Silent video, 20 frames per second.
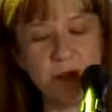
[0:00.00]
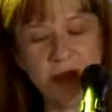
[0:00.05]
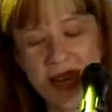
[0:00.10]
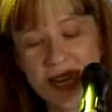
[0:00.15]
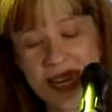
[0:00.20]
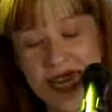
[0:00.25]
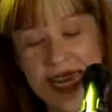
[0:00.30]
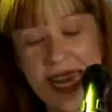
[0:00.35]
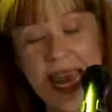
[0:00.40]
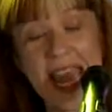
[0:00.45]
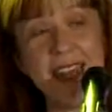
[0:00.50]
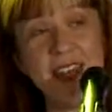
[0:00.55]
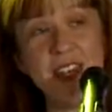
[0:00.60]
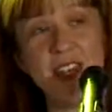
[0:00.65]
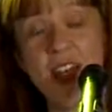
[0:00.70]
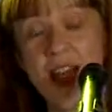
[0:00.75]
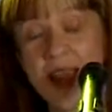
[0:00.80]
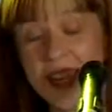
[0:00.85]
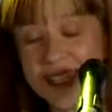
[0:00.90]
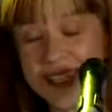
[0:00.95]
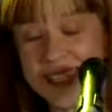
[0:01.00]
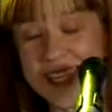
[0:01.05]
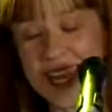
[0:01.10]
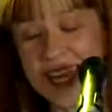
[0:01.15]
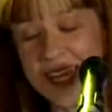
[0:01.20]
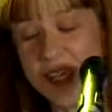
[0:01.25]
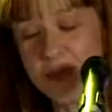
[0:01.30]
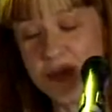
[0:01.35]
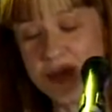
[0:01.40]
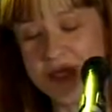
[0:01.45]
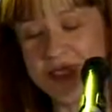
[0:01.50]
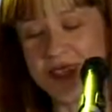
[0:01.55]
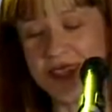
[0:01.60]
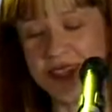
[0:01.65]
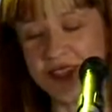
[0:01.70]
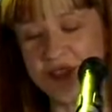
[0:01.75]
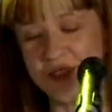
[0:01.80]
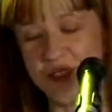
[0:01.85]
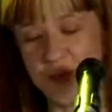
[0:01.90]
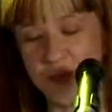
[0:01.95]
money, and
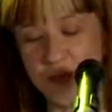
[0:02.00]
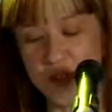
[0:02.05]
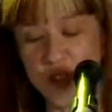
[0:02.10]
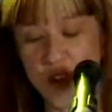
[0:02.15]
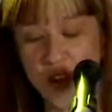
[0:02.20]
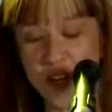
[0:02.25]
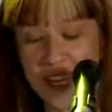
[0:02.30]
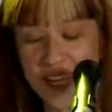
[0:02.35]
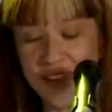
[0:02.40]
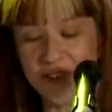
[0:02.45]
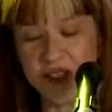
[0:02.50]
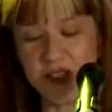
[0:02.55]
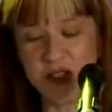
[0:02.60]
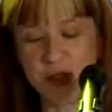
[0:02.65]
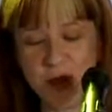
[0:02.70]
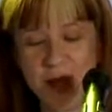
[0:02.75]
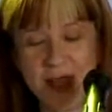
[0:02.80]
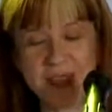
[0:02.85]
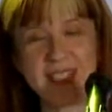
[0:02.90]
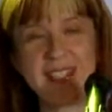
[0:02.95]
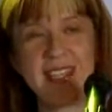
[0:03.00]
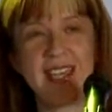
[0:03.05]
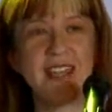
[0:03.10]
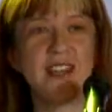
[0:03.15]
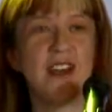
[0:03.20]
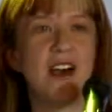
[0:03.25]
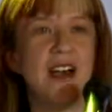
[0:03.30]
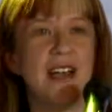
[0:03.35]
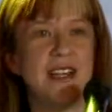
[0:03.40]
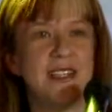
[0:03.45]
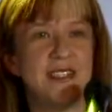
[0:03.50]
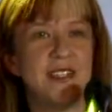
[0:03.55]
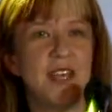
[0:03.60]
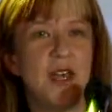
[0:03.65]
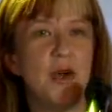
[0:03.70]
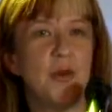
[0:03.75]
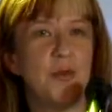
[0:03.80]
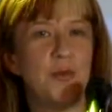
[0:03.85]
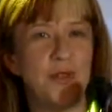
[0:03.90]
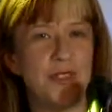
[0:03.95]
19% of them don't even trust their guys
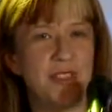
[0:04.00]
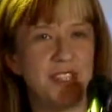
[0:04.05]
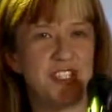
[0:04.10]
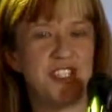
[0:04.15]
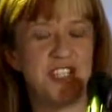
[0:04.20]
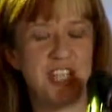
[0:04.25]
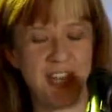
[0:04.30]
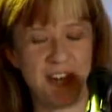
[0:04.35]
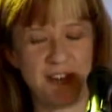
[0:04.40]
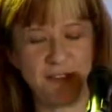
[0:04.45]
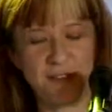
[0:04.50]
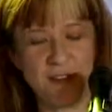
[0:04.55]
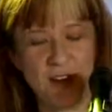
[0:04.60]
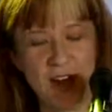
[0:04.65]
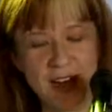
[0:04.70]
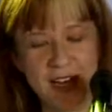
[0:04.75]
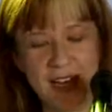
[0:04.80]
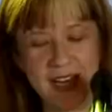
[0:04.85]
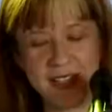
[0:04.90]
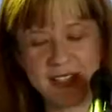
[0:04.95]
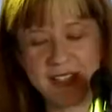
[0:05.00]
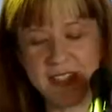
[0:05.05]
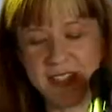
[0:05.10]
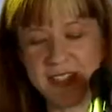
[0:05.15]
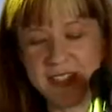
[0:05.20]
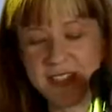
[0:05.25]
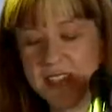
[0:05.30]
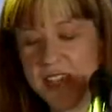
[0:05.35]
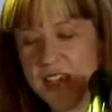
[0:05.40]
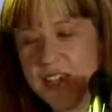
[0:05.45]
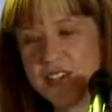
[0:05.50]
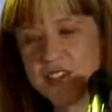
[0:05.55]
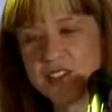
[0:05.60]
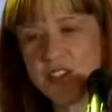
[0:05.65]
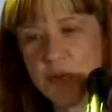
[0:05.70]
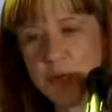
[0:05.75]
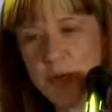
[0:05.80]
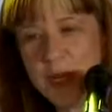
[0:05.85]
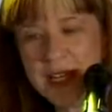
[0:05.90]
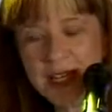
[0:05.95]
with the shared finances.
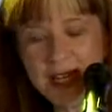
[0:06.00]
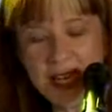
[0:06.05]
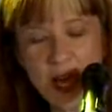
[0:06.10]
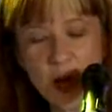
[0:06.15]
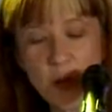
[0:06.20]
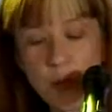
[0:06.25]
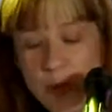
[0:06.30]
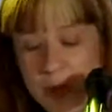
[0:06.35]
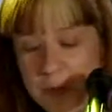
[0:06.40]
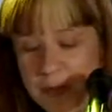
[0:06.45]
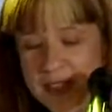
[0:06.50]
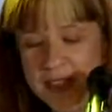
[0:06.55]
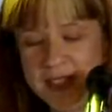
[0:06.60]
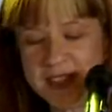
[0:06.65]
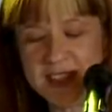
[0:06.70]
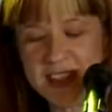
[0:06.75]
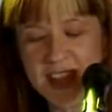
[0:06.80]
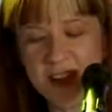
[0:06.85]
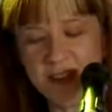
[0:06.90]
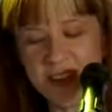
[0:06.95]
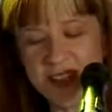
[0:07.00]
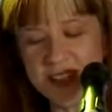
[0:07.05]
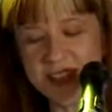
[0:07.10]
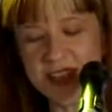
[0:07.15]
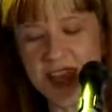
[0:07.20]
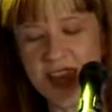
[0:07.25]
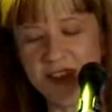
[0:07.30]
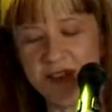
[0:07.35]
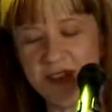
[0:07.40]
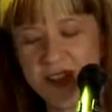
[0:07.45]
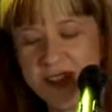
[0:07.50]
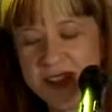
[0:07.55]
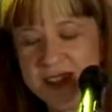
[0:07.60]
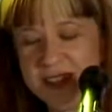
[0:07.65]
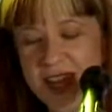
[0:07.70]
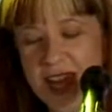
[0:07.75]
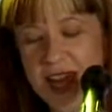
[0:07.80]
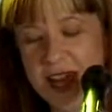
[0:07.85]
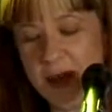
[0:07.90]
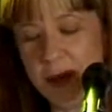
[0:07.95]
So really, are women the savvy
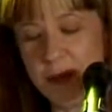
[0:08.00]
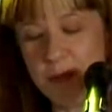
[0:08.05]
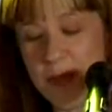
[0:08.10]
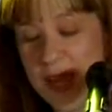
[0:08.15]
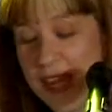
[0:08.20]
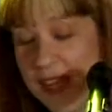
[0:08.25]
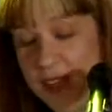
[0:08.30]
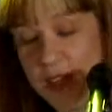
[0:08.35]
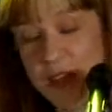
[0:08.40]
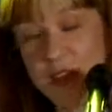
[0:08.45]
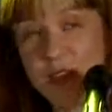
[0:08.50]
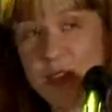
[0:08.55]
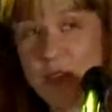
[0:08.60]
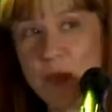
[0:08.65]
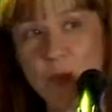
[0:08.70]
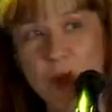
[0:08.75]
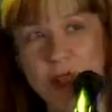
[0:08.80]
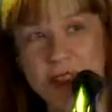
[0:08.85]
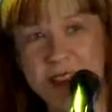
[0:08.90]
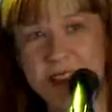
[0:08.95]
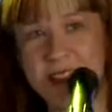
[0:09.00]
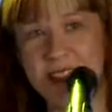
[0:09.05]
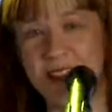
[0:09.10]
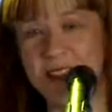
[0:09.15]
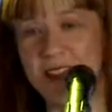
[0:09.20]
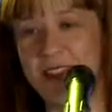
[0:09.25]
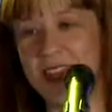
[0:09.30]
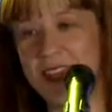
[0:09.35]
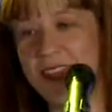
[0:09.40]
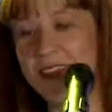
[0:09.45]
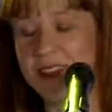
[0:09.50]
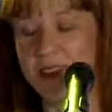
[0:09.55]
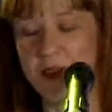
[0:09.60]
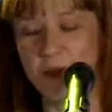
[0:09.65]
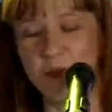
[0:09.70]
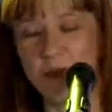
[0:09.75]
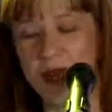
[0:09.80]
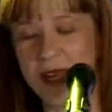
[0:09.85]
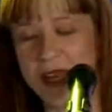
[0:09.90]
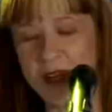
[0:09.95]
savers, and are men the ones that think
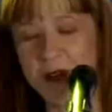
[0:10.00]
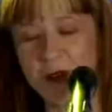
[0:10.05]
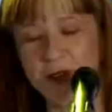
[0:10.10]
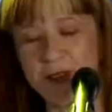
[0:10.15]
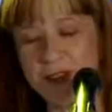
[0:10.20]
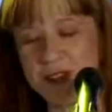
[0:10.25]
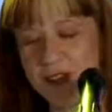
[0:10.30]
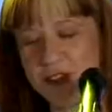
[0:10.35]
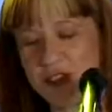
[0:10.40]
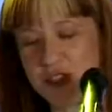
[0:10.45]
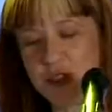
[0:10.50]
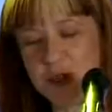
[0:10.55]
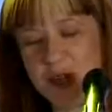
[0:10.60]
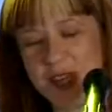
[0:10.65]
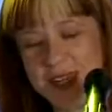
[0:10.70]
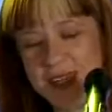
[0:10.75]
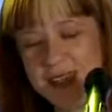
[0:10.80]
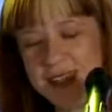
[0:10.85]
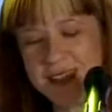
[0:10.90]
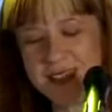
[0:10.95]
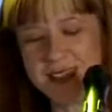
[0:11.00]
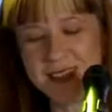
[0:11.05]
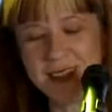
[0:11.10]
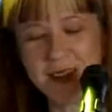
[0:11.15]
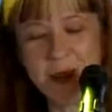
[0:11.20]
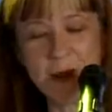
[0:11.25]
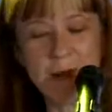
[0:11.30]
that money grows on trees?